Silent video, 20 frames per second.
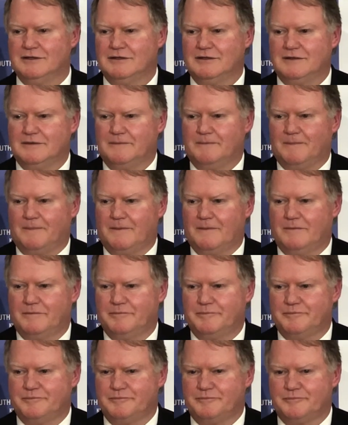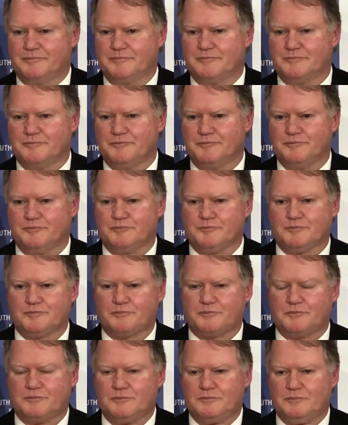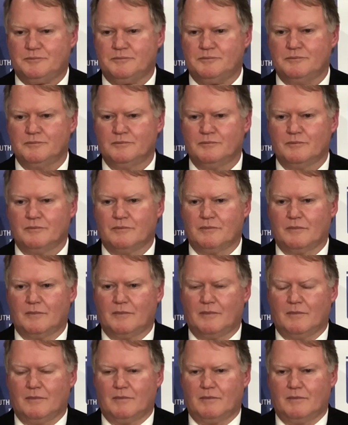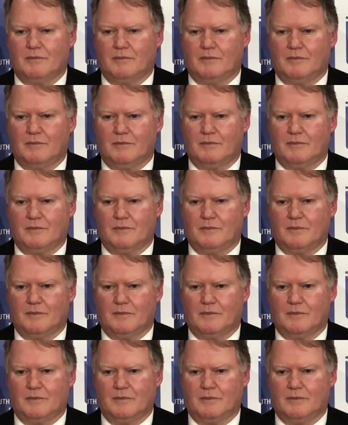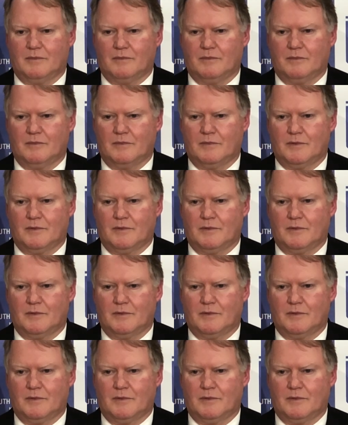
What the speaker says: (no one is talking)